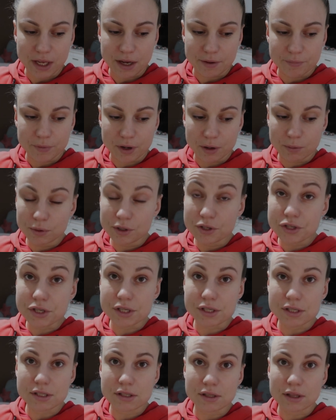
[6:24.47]
yeah, I will
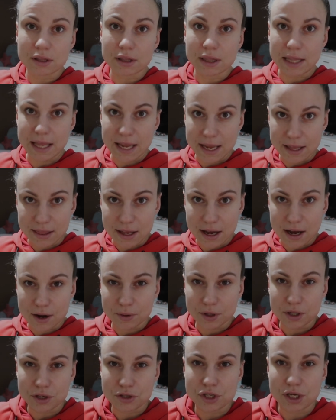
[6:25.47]
just lay
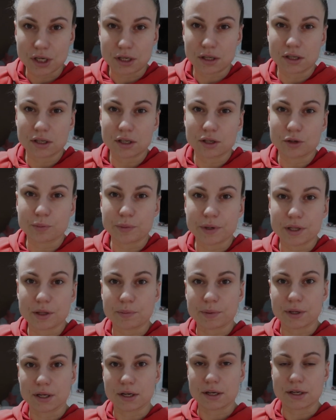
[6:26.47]
down and chill a little
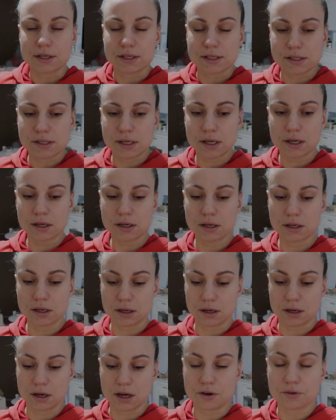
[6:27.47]
bit, because
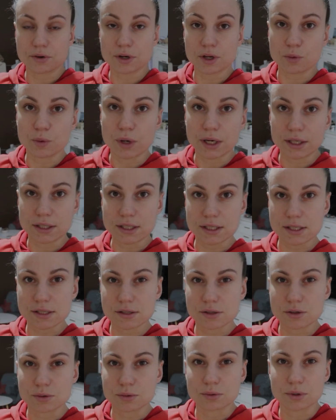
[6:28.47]
I really want
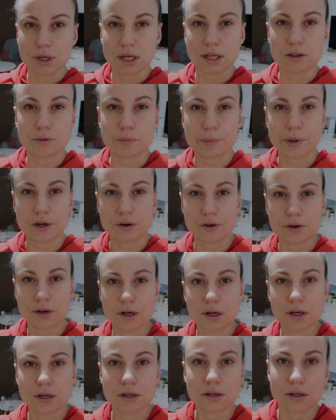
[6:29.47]
this to get better
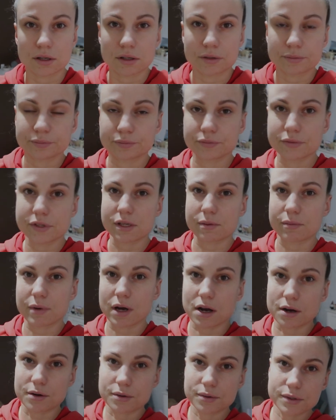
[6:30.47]

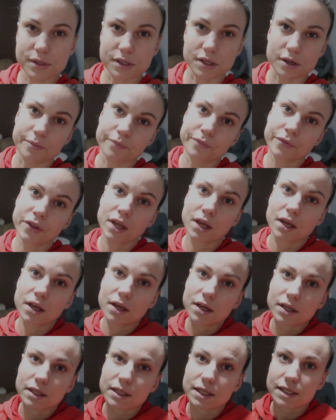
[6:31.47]
somehow. So
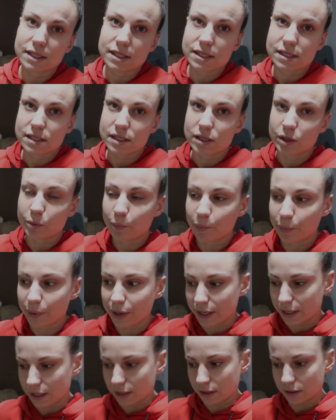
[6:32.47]
that's the
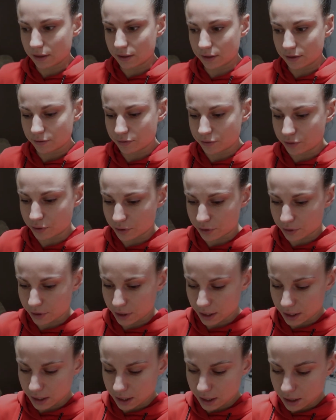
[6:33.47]
plan for
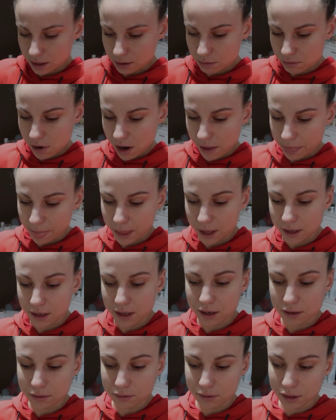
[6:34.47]
right now, and then
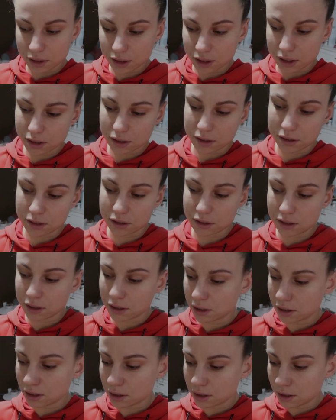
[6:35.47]
I'll
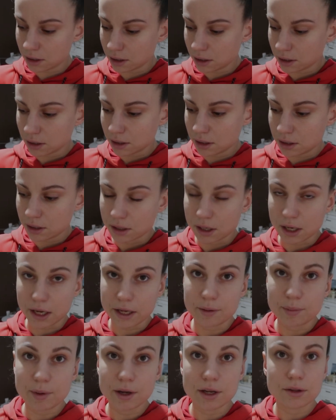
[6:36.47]

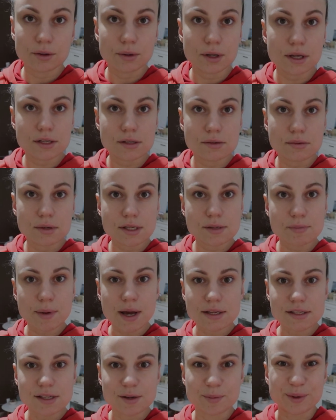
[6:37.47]
get back to you as soon as
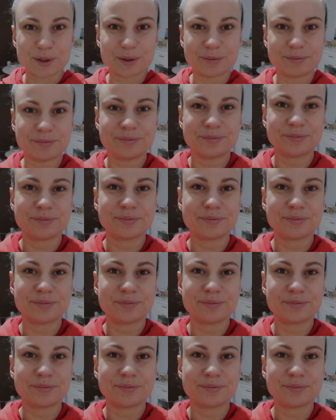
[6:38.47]
possible.